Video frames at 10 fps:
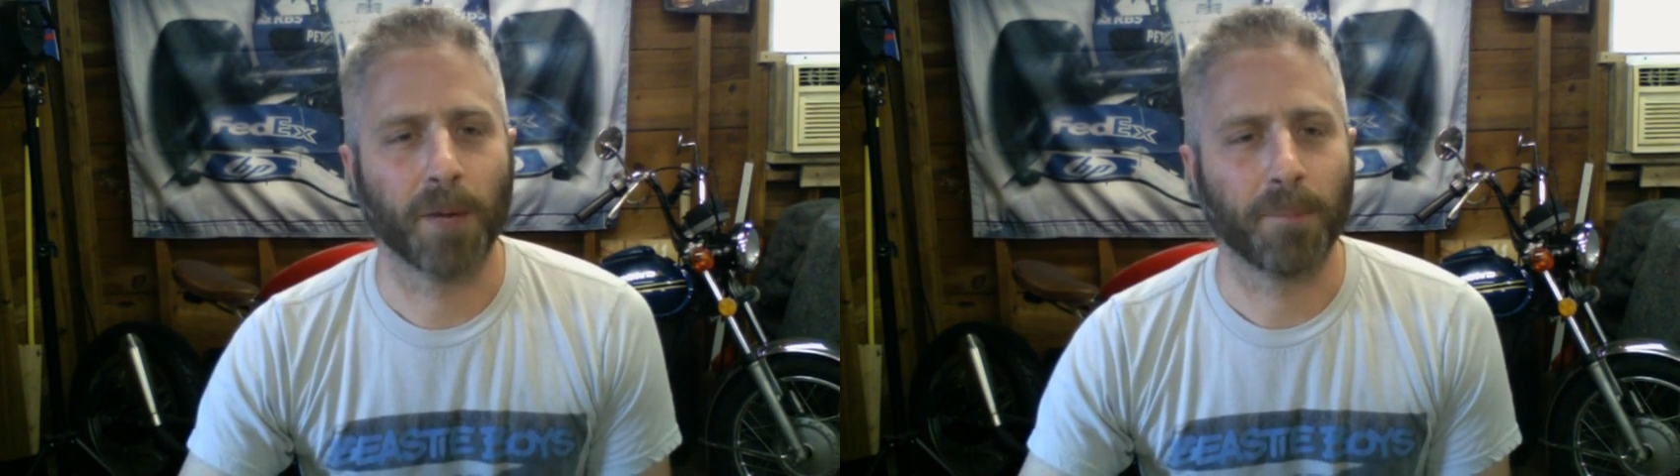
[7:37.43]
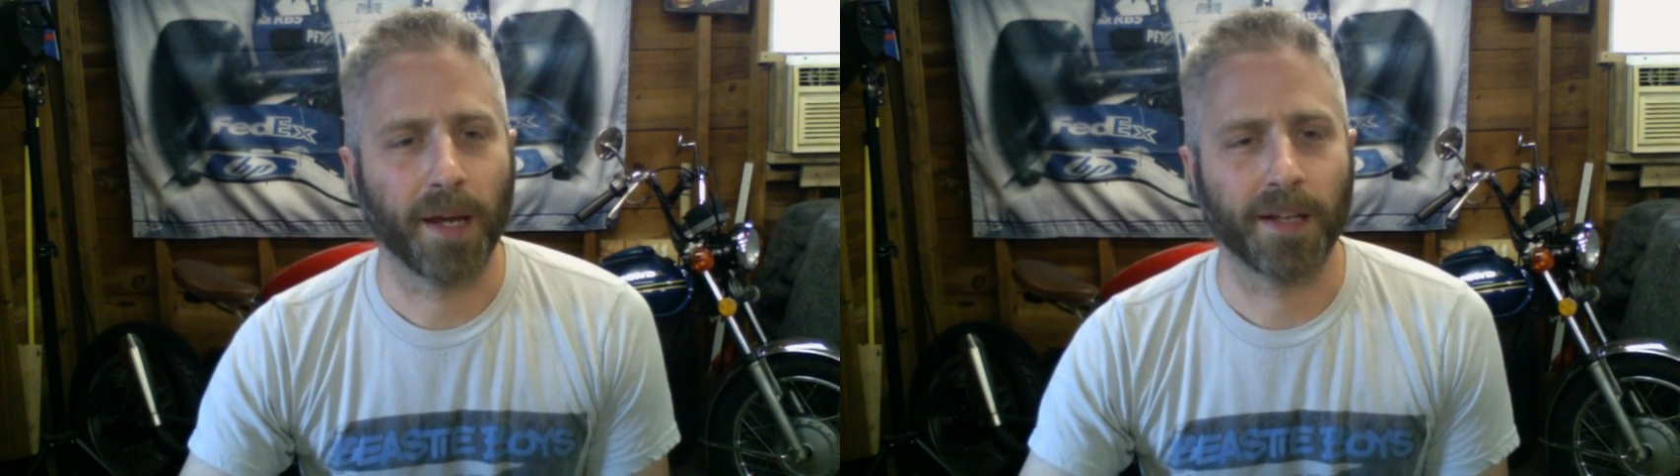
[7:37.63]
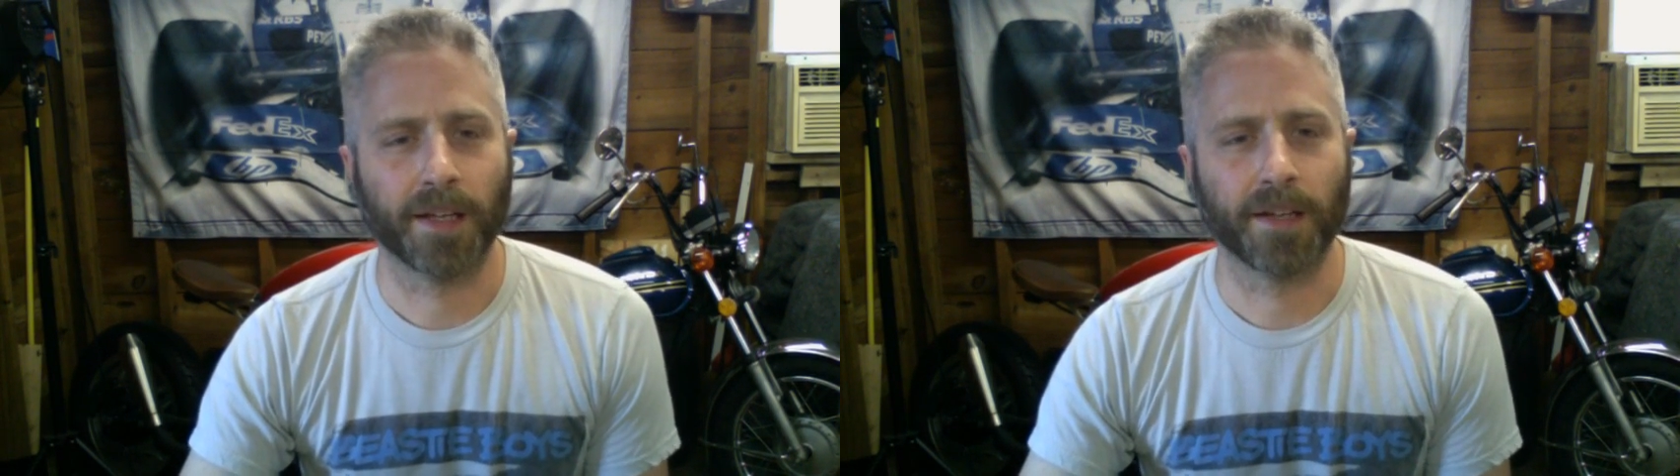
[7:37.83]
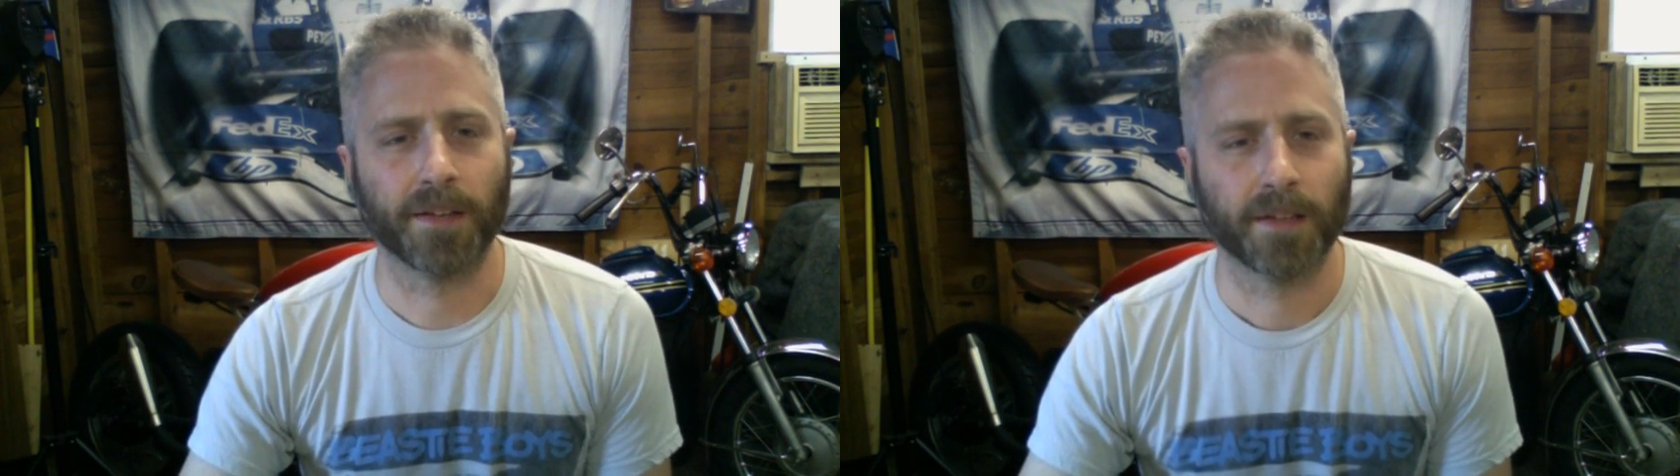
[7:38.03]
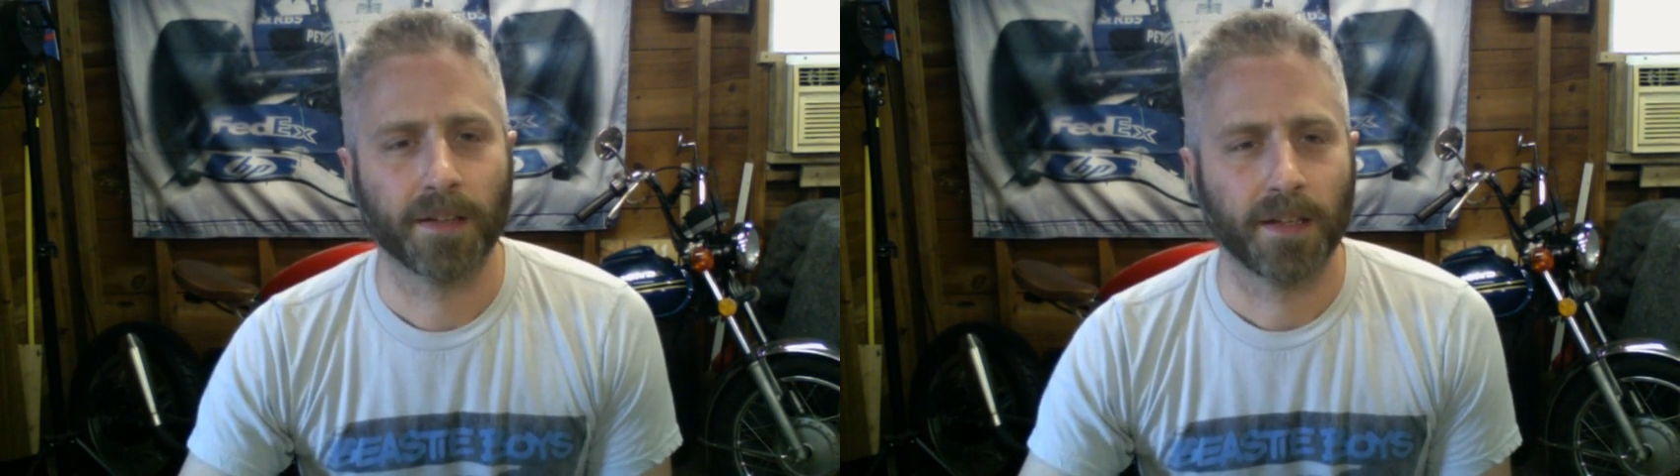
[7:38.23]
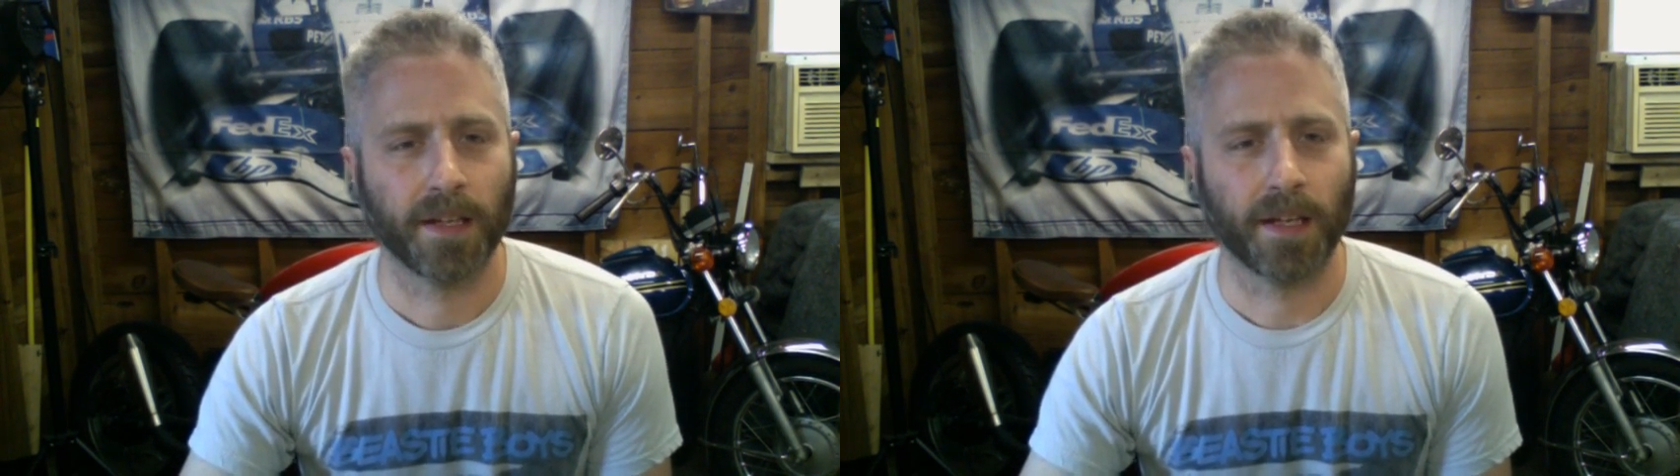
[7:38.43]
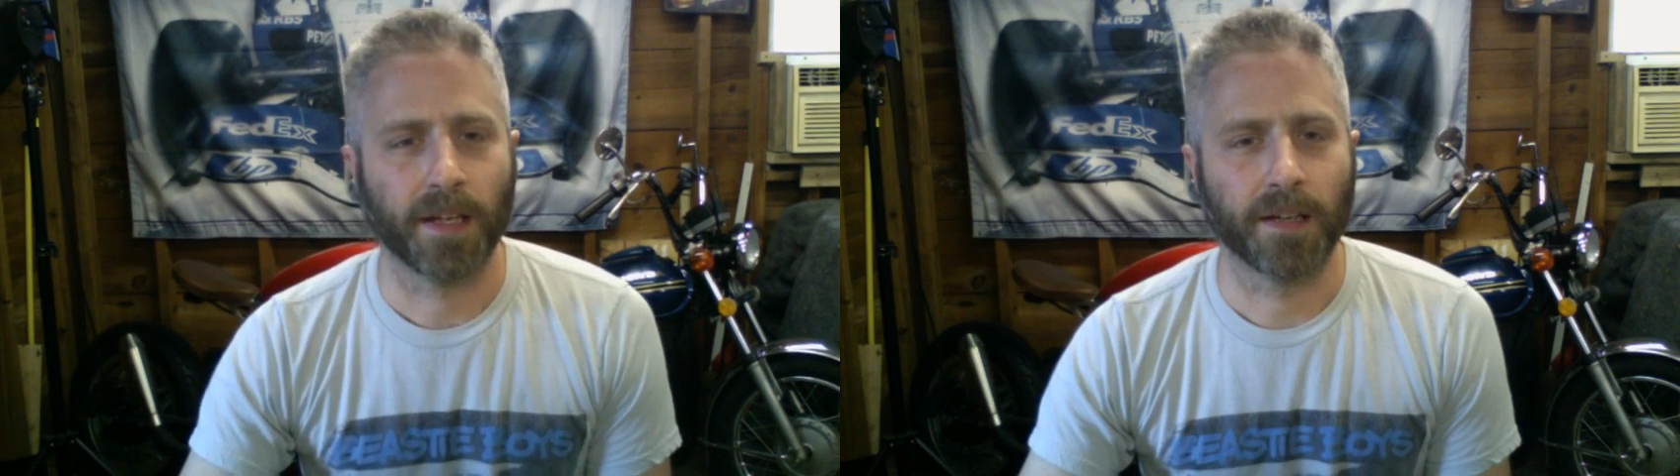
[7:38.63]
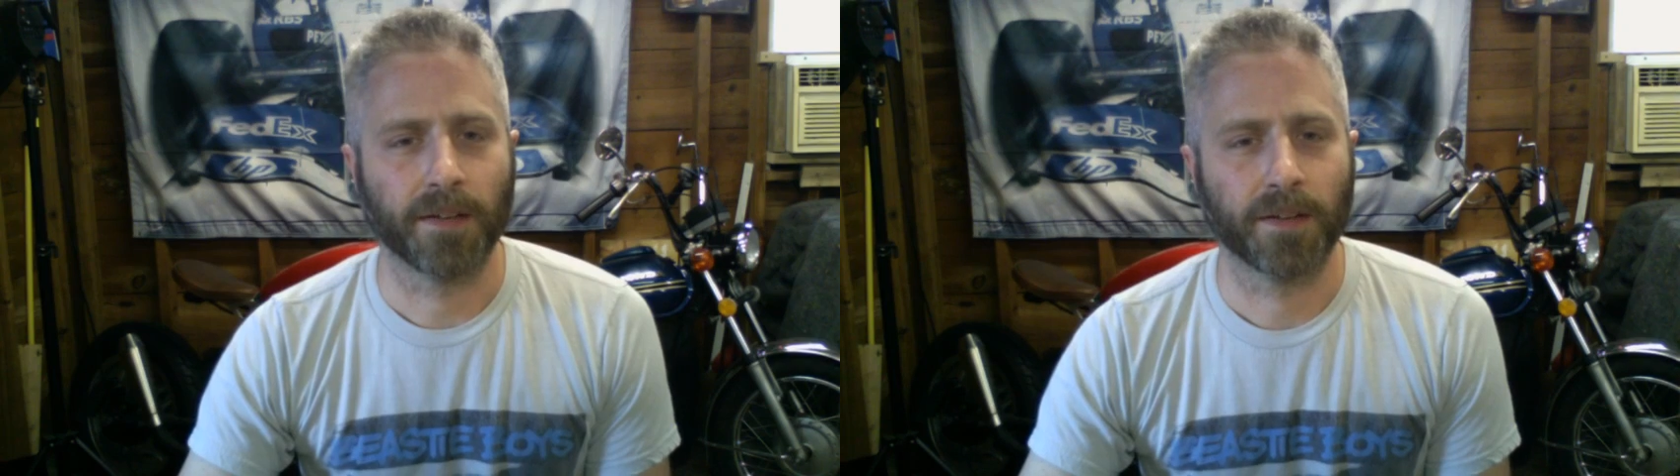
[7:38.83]
painting it
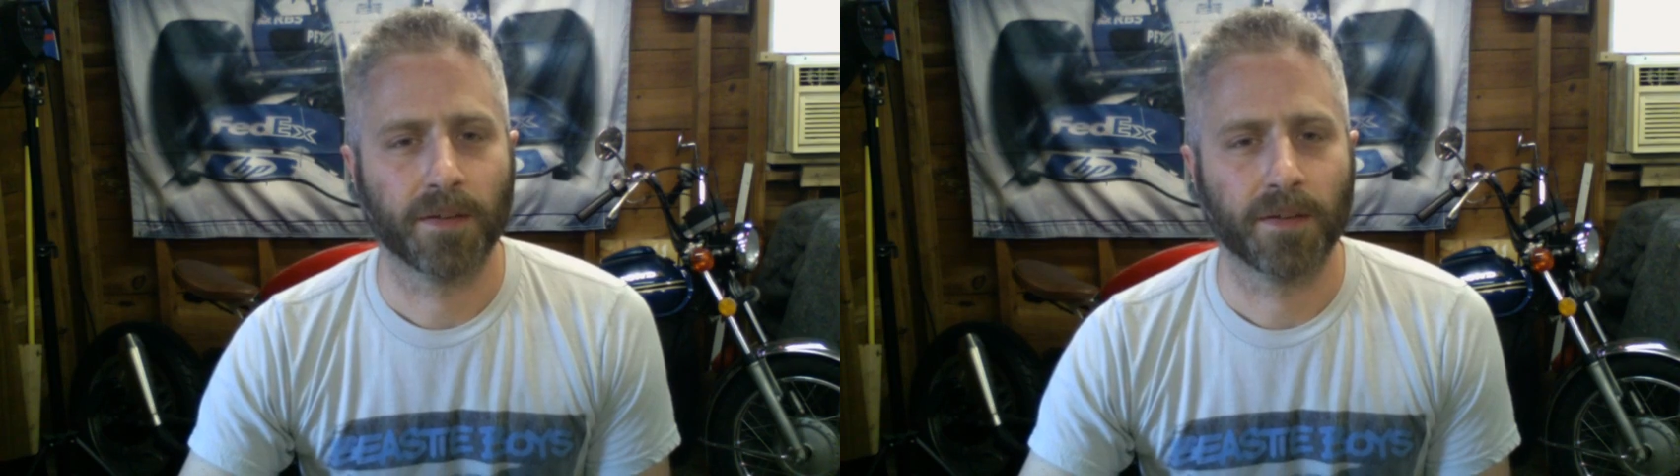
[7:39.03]
and